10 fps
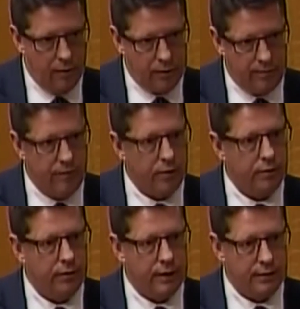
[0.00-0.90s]
was before
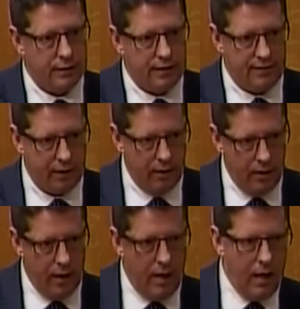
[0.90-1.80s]
2007
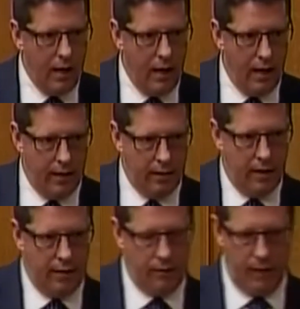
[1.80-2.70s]
and
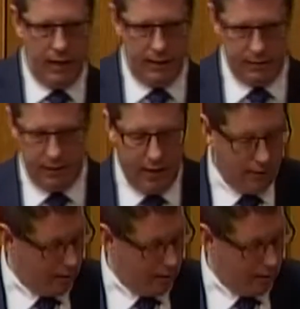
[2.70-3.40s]
the way it is now.